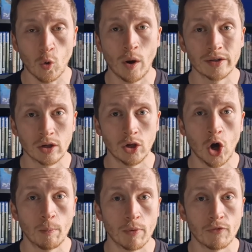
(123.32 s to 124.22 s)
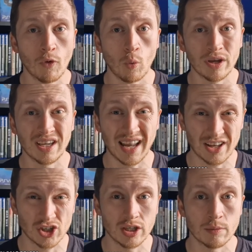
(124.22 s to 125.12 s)
quite a lot before we can
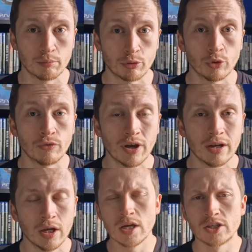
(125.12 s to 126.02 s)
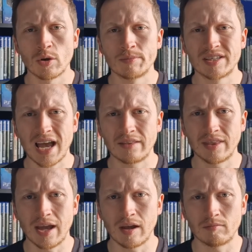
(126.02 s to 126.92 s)
actually improve it. So I'm sat
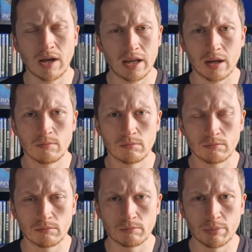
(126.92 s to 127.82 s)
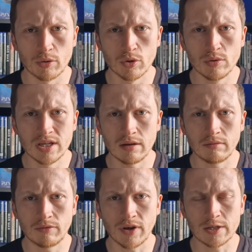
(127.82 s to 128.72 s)
there and I'm perusing
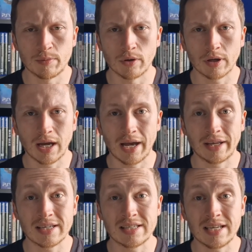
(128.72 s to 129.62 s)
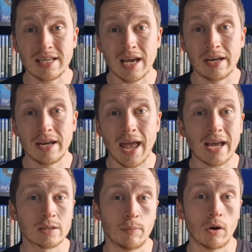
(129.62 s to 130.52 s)
Facebook, and I see an
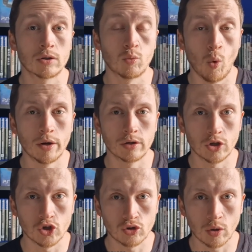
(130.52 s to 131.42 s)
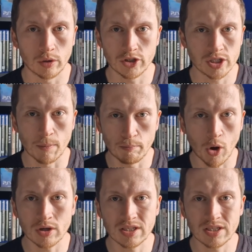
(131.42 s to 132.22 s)
Xbox One controller, just a bog